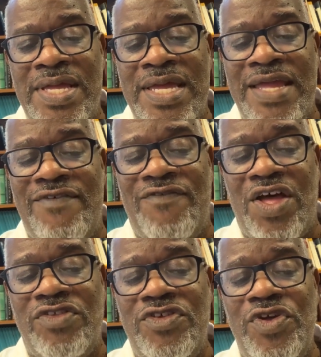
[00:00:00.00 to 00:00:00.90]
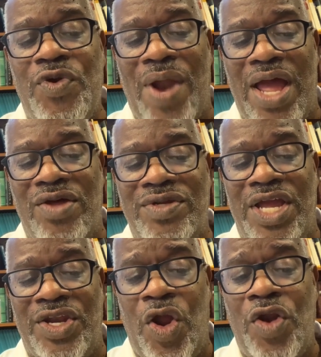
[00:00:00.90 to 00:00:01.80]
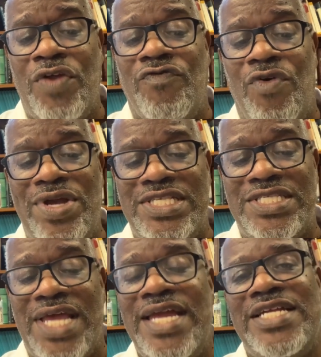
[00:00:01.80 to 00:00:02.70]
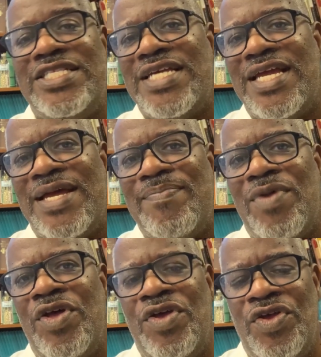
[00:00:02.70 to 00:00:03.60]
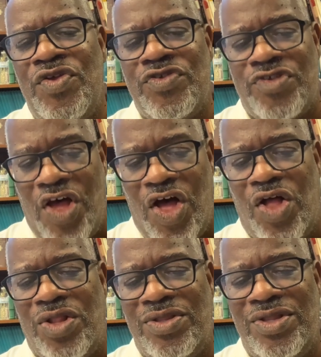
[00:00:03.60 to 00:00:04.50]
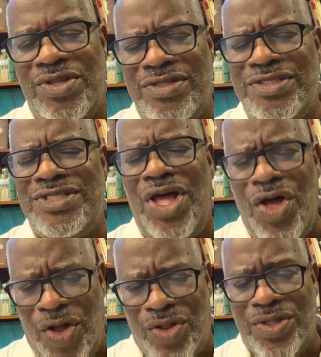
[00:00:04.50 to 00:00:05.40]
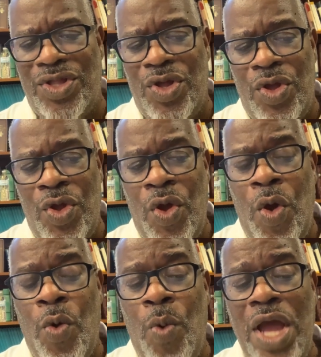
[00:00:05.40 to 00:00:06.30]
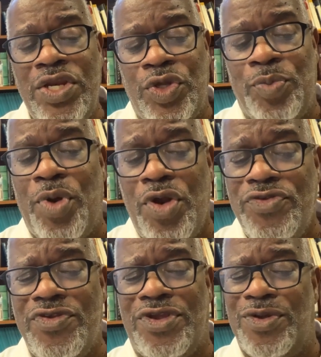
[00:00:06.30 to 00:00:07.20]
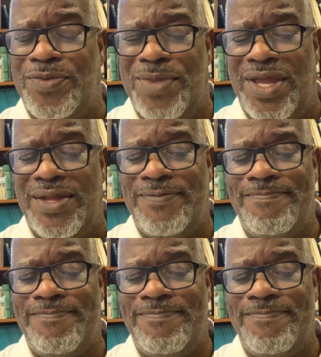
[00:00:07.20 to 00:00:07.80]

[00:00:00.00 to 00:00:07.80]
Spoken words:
He fell to the ground and heard a voice saying to him, "Saul, Saul, why do you persecute me?"